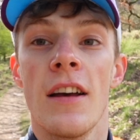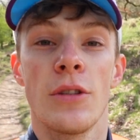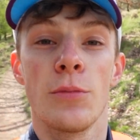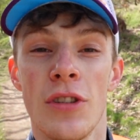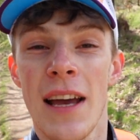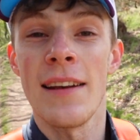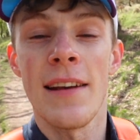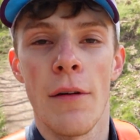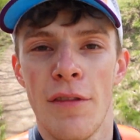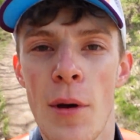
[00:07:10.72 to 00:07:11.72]
I'm just heading
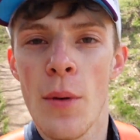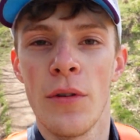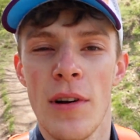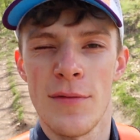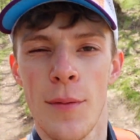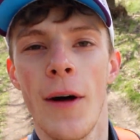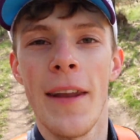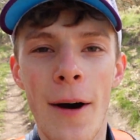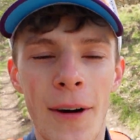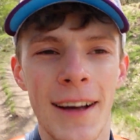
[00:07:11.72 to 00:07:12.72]
down from Errwood Reservoir
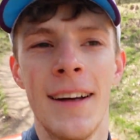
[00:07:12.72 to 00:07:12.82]
now,